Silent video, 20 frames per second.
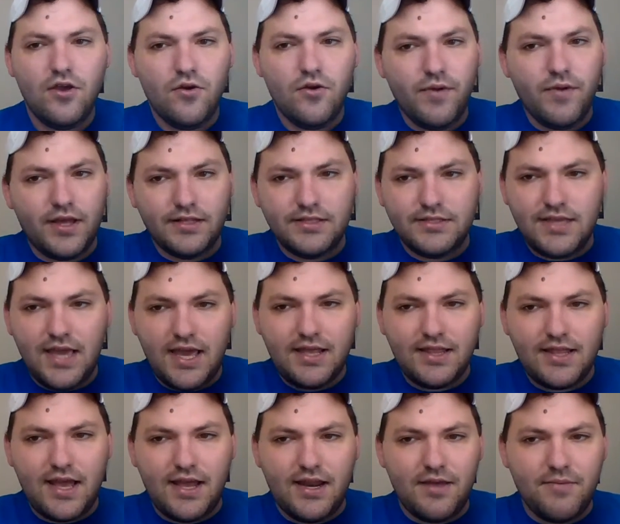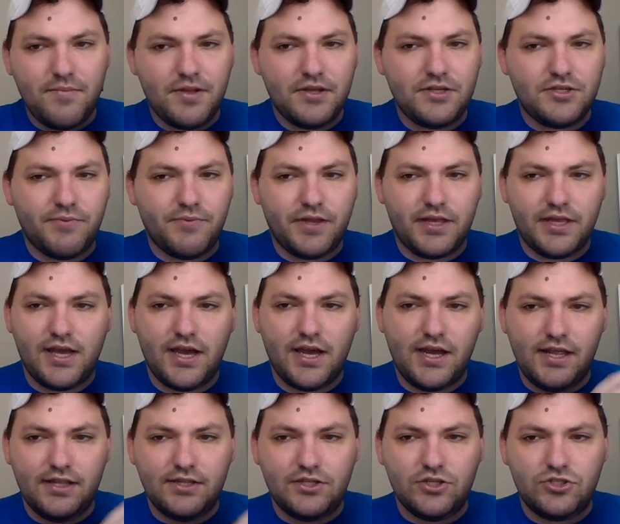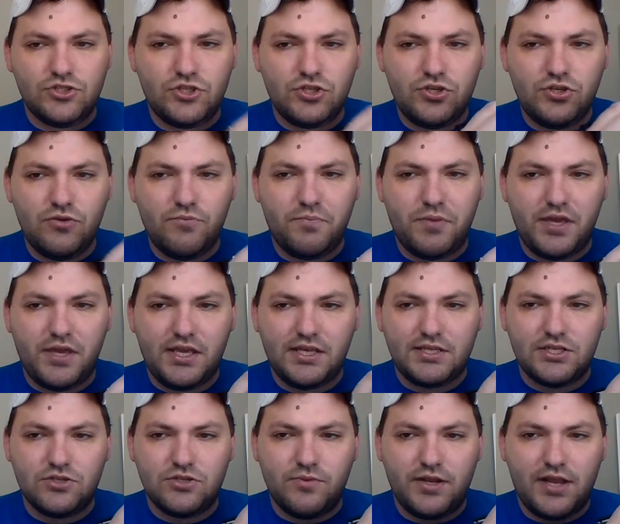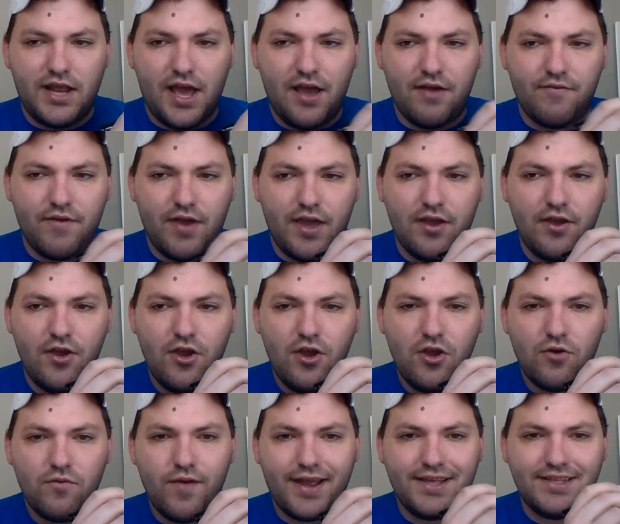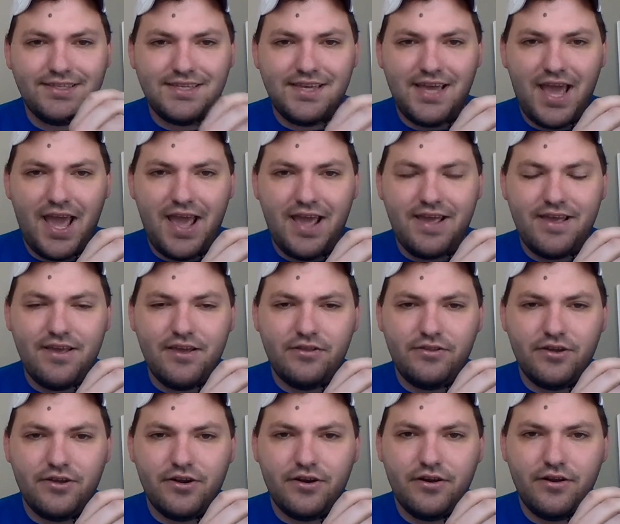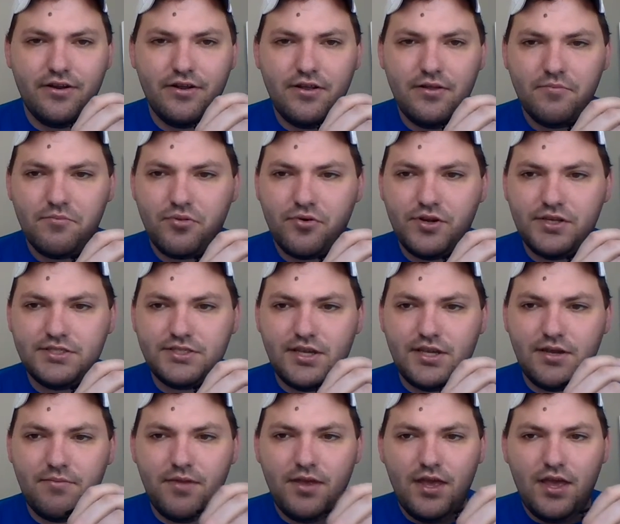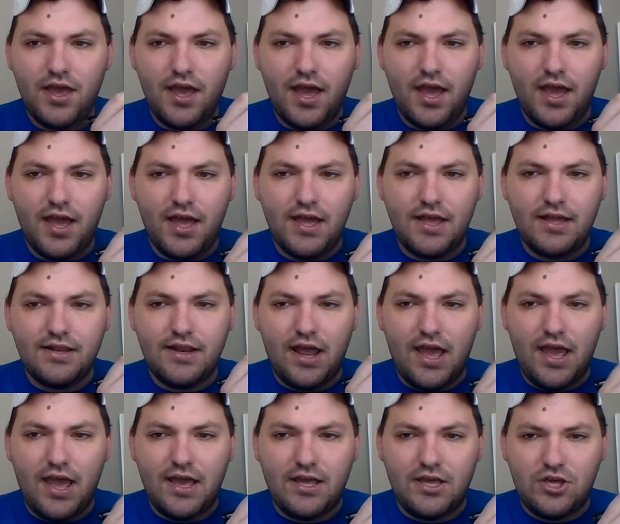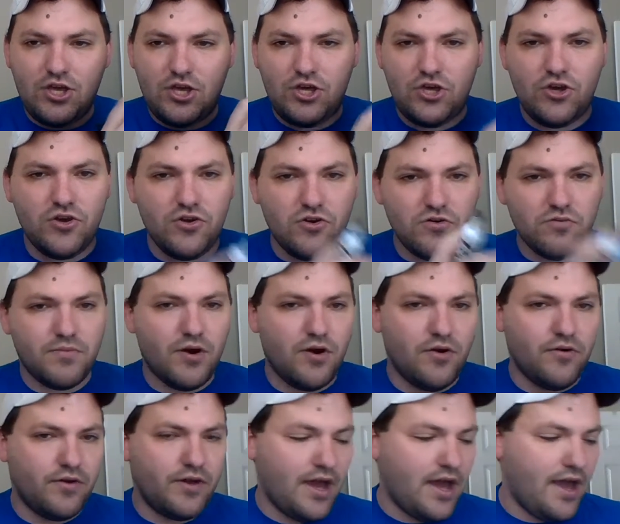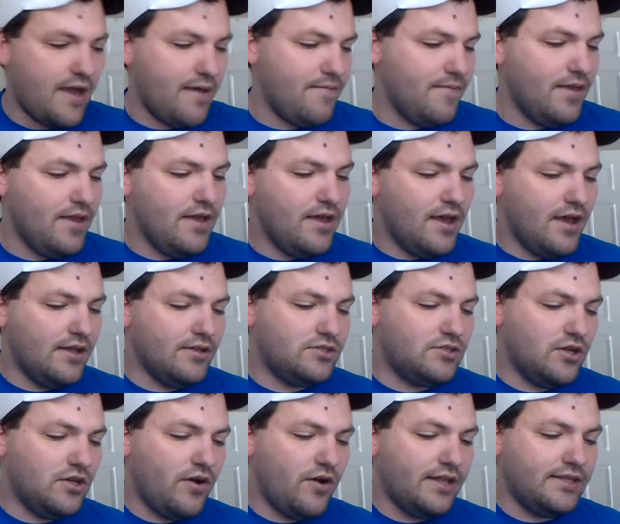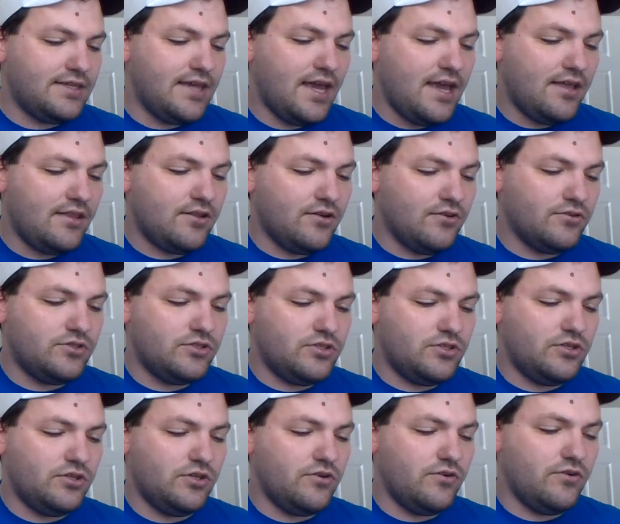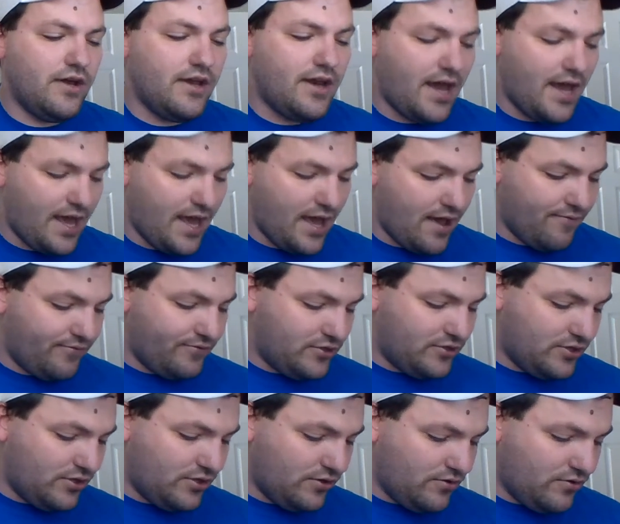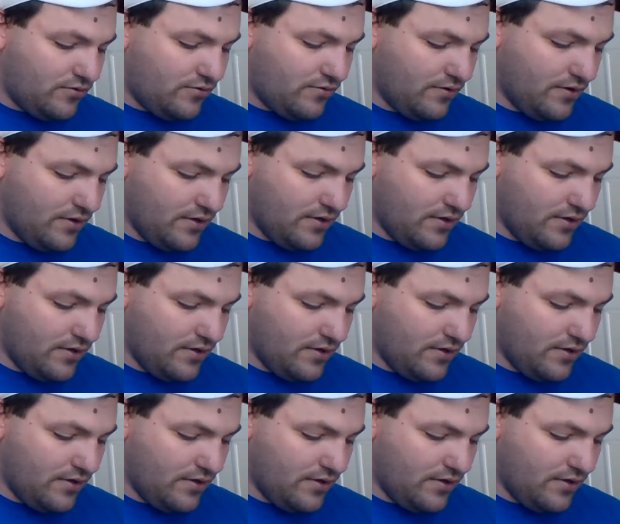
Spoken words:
We can take that image and we can cut it into two pieces. We'd have a rectangular prism and a cube, okay? And so I take those two and I have two